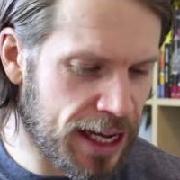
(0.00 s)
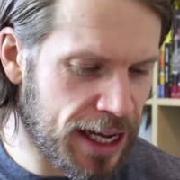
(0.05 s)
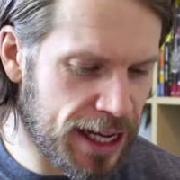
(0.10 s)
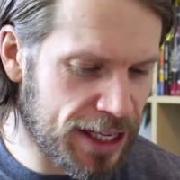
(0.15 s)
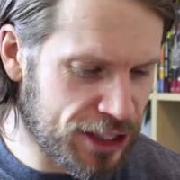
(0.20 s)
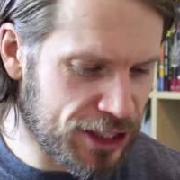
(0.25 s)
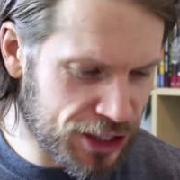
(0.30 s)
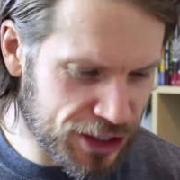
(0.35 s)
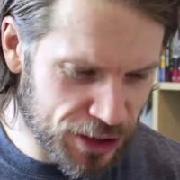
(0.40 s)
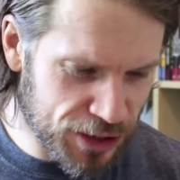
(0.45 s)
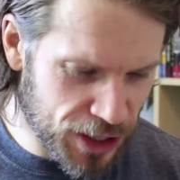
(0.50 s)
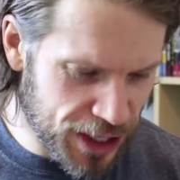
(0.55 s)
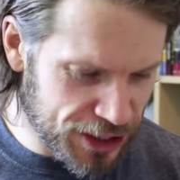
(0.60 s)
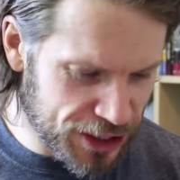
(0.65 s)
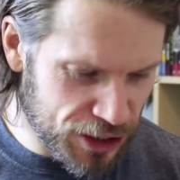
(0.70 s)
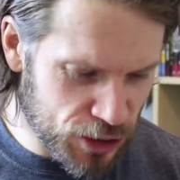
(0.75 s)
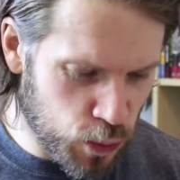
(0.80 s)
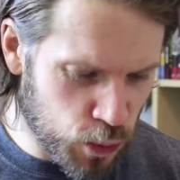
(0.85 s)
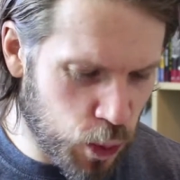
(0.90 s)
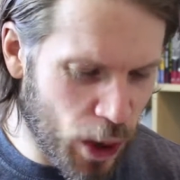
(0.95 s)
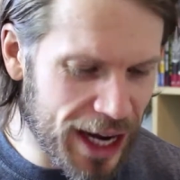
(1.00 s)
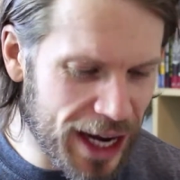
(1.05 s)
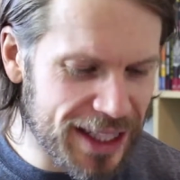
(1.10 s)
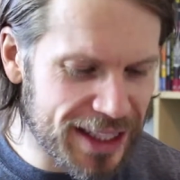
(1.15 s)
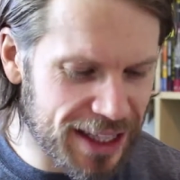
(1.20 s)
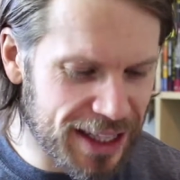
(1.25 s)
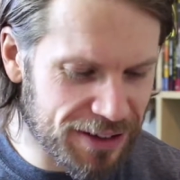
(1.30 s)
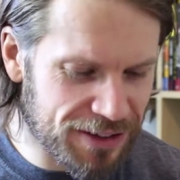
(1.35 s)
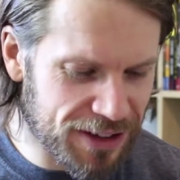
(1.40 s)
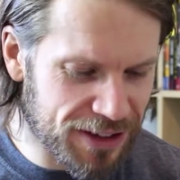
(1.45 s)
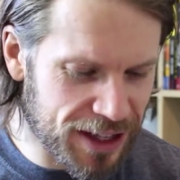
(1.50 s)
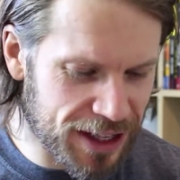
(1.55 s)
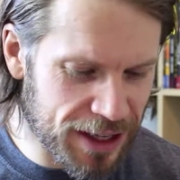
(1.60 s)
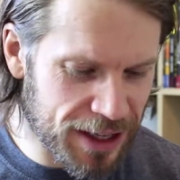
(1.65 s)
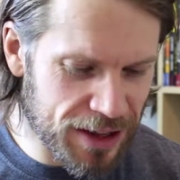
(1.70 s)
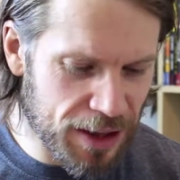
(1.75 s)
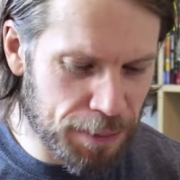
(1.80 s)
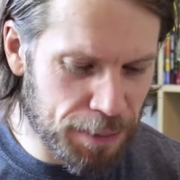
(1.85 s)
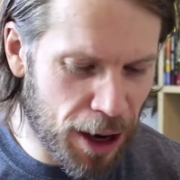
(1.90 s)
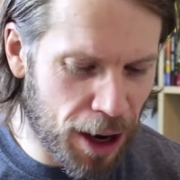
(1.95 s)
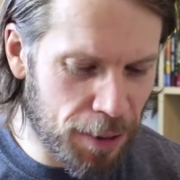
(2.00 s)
it's just waiting for the